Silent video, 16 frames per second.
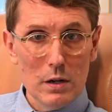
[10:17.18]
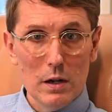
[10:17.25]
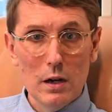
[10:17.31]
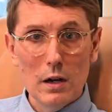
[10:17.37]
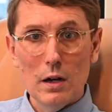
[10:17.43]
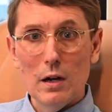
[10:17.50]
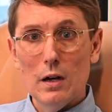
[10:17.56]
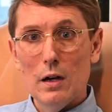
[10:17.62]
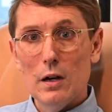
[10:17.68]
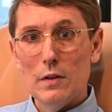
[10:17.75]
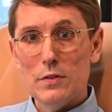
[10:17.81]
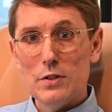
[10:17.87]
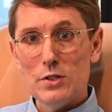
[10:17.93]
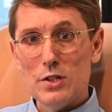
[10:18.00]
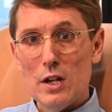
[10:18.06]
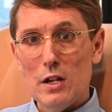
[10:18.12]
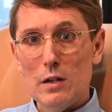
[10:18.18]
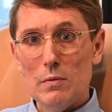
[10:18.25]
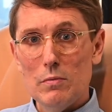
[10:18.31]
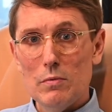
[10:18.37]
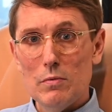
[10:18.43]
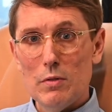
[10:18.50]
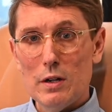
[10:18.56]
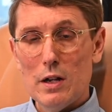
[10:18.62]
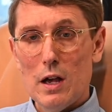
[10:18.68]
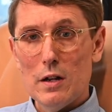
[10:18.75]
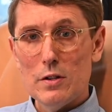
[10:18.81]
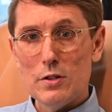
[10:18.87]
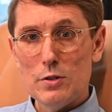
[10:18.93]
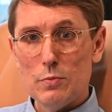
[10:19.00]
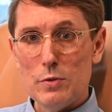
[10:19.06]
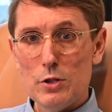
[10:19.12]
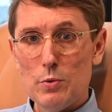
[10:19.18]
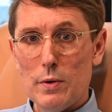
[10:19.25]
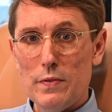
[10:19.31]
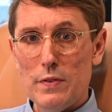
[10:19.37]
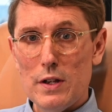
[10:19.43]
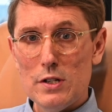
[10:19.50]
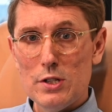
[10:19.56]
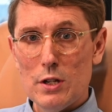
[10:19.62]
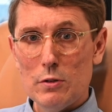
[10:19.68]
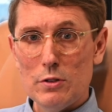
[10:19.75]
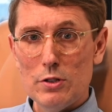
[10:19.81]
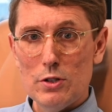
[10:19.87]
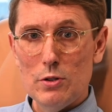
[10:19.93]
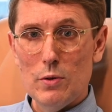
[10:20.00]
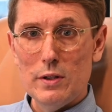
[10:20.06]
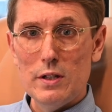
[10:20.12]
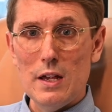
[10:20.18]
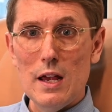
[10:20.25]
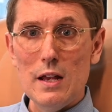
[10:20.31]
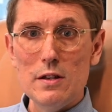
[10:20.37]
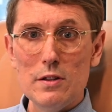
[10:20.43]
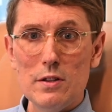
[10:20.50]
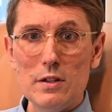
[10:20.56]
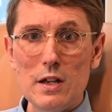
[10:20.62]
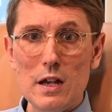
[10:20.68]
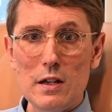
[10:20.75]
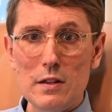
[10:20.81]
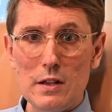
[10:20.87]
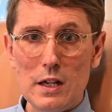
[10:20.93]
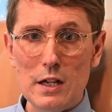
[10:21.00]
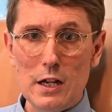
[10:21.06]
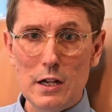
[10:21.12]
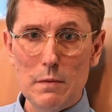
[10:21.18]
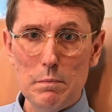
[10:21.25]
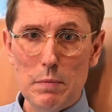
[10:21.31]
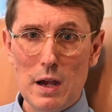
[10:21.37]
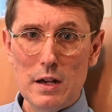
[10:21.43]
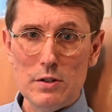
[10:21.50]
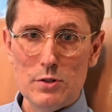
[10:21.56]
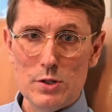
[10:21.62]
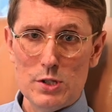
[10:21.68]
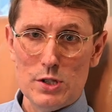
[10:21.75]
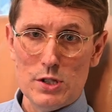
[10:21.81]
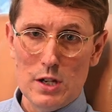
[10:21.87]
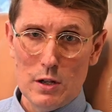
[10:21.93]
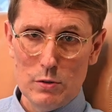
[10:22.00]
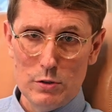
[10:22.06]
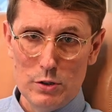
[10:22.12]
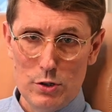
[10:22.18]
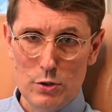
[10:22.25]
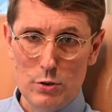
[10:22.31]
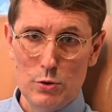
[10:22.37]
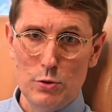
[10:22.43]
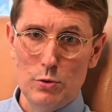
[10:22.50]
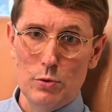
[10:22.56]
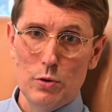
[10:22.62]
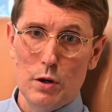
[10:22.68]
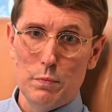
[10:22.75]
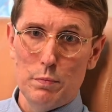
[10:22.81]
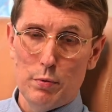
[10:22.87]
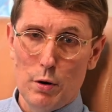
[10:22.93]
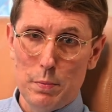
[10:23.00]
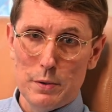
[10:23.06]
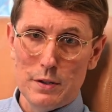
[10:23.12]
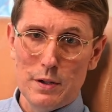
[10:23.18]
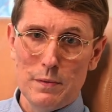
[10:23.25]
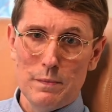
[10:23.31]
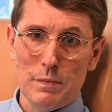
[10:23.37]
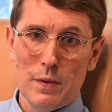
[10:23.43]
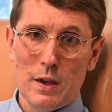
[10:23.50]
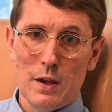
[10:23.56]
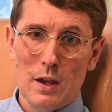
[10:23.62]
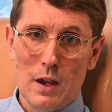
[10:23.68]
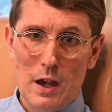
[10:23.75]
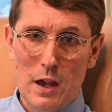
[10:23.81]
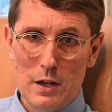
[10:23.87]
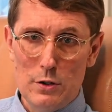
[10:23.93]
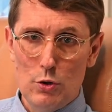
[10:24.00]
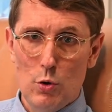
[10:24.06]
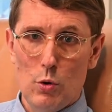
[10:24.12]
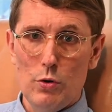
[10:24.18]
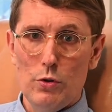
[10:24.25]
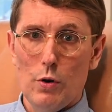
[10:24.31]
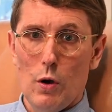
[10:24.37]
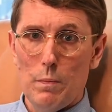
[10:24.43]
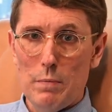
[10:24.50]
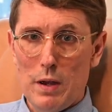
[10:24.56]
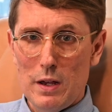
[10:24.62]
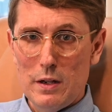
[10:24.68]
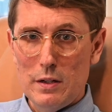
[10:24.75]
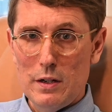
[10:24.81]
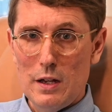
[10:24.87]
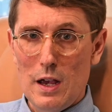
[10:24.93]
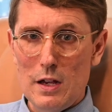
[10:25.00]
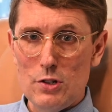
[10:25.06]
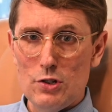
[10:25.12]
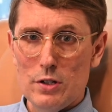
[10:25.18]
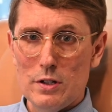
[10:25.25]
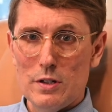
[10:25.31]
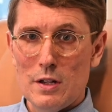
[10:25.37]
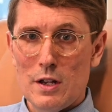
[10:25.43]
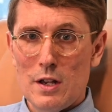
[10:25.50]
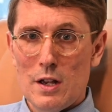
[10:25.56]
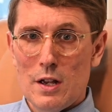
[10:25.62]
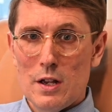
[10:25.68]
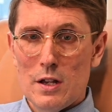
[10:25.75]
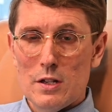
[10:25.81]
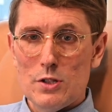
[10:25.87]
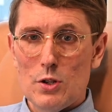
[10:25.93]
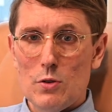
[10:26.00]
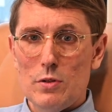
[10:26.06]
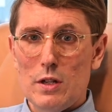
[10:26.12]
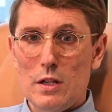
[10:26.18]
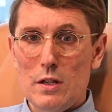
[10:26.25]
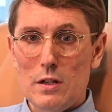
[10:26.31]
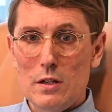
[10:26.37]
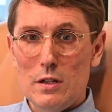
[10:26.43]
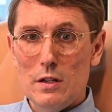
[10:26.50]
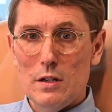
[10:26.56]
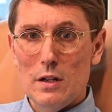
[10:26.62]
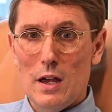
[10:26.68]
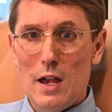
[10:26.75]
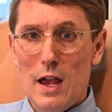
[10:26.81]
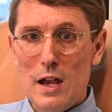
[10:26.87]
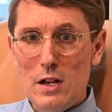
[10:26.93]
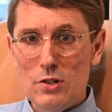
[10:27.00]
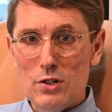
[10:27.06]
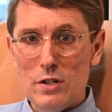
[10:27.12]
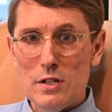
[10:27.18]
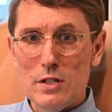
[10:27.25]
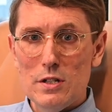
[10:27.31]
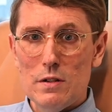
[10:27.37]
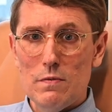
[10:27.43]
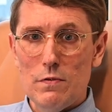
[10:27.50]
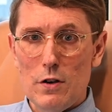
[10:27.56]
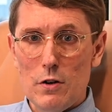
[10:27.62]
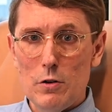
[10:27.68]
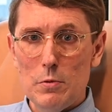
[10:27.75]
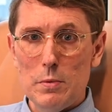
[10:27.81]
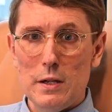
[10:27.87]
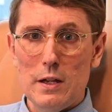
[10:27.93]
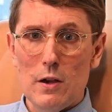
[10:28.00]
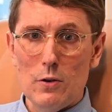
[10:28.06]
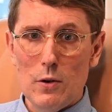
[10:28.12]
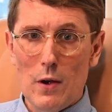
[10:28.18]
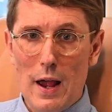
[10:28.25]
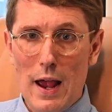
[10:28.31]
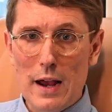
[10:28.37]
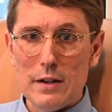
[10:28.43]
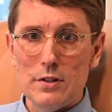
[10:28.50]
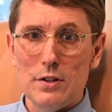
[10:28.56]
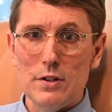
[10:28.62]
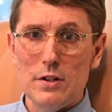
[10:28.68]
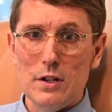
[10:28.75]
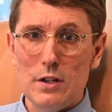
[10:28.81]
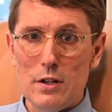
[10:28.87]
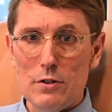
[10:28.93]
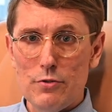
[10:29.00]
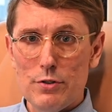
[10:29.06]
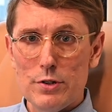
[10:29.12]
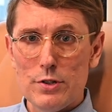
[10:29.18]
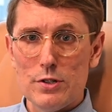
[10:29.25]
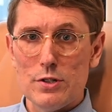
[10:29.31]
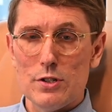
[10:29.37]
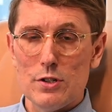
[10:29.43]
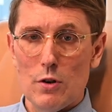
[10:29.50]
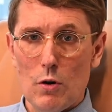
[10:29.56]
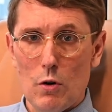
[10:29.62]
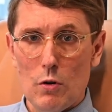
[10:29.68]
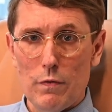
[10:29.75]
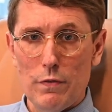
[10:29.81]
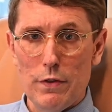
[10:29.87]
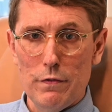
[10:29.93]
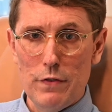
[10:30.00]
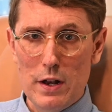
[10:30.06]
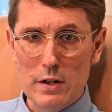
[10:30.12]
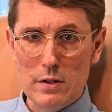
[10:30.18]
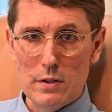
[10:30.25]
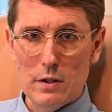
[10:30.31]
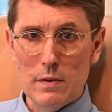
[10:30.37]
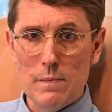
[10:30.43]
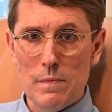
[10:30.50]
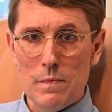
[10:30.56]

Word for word: uh, the same regardless of which one they sell to you, at the end of the day, they're getting paid to sell you a property and you're not paying the agent. So the agent is invariably going to act in the interests of the vendor.